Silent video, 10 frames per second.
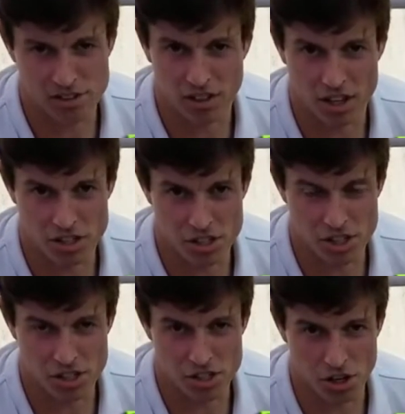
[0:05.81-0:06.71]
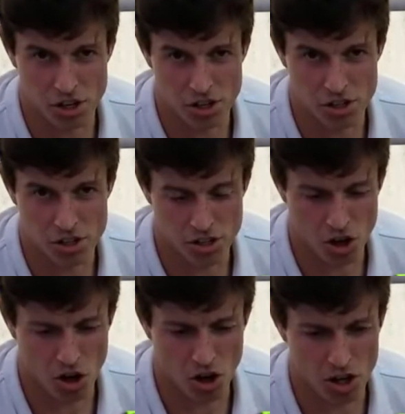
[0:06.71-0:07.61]
sludge discharge
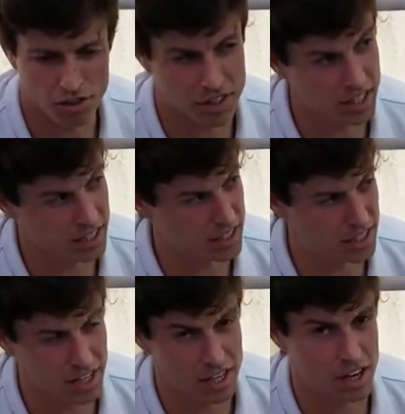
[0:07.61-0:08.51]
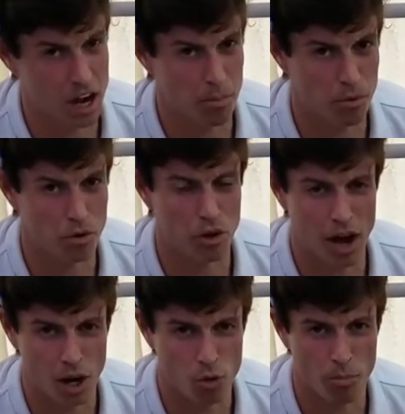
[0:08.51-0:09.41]
on the decoupled
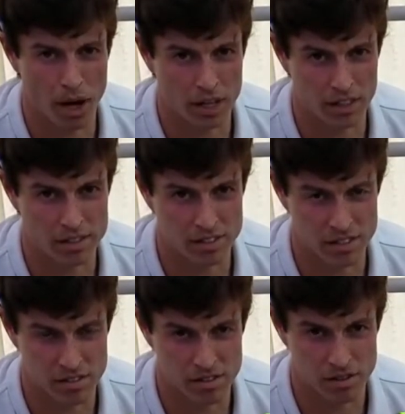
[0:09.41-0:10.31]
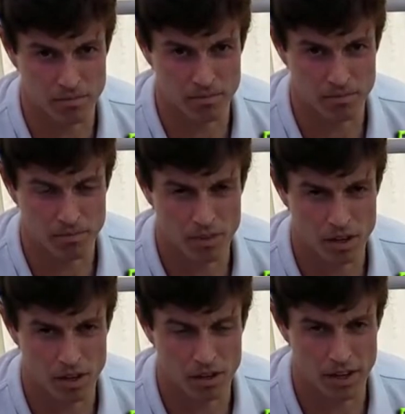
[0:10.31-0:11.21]
aquaponics system,
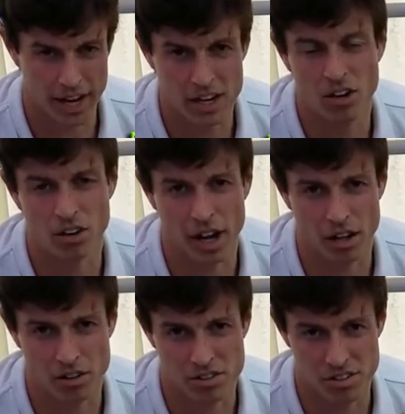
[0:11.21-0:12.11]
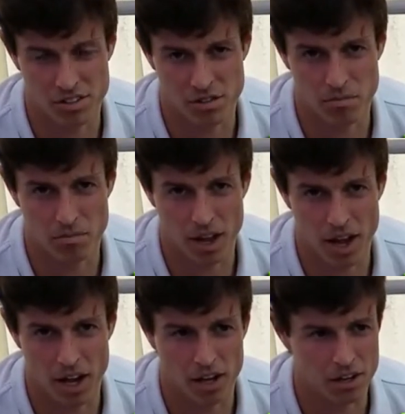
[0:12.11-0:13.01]
uh, the 800 gallon system
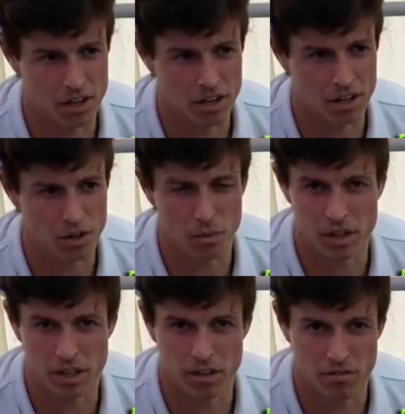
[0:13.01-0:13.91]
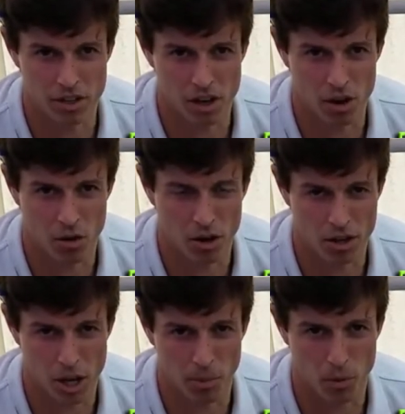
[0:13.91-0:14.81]
that uh, we did a video on
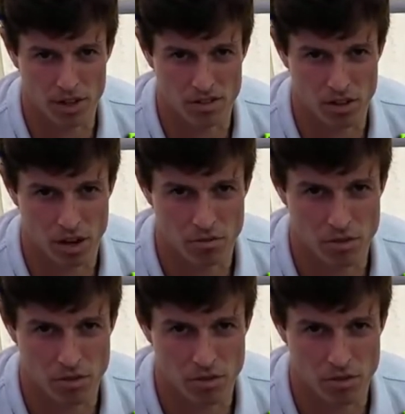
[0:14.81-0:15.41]
a couple weeks ago.